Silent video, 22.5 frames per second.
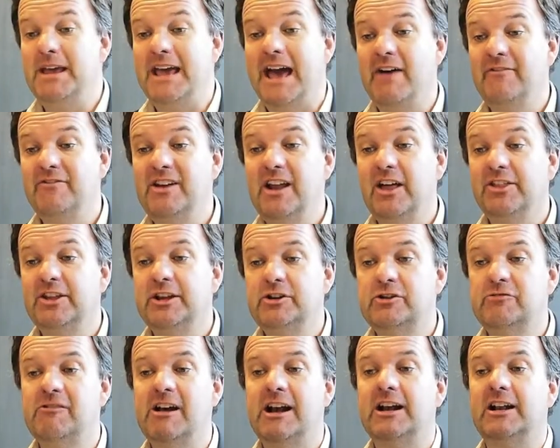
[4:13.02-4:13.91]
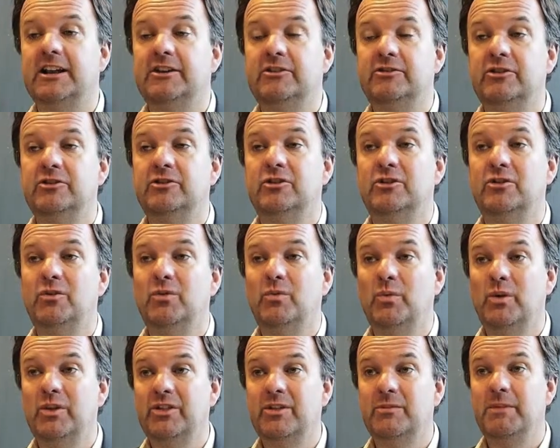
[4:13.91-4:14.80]
have nothing directly to do
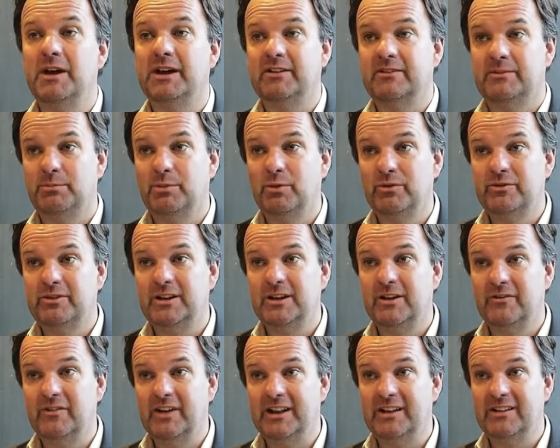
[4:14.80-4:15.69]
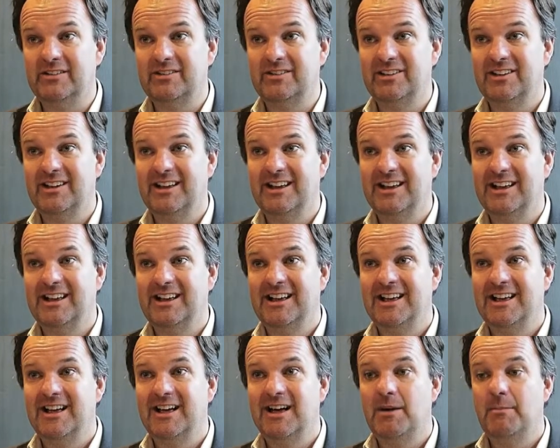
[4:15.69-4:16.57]
with the mega sporting event,
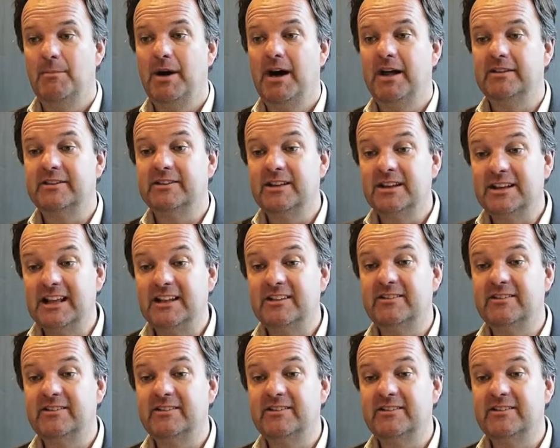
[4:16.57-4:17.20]
but can